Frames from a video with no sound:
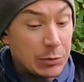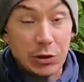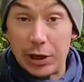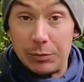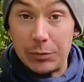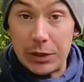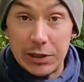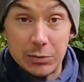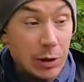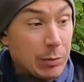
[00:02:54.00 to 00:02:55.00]
So yeah,
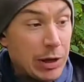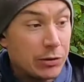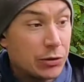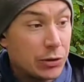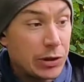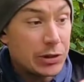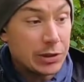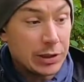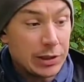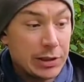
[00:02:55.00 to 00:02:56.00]
this is my bag of choice,
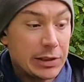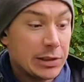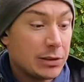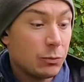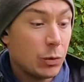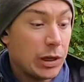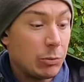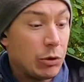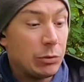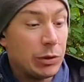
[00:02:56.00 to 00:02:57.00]
and this is what I
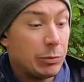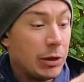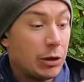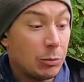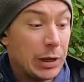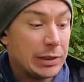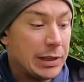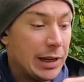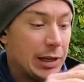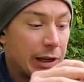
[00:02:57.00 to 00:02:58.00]
bring with me on my
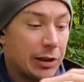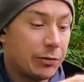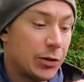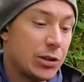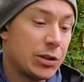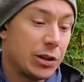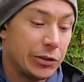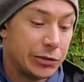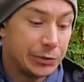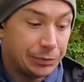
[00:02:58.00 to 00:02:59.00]
day hike. First
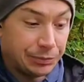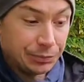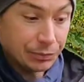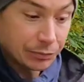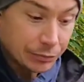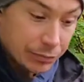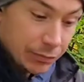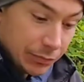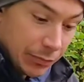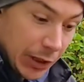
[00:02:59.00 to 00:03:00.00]
off
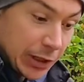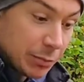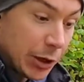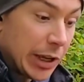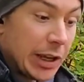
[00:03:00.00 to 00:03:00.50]
is my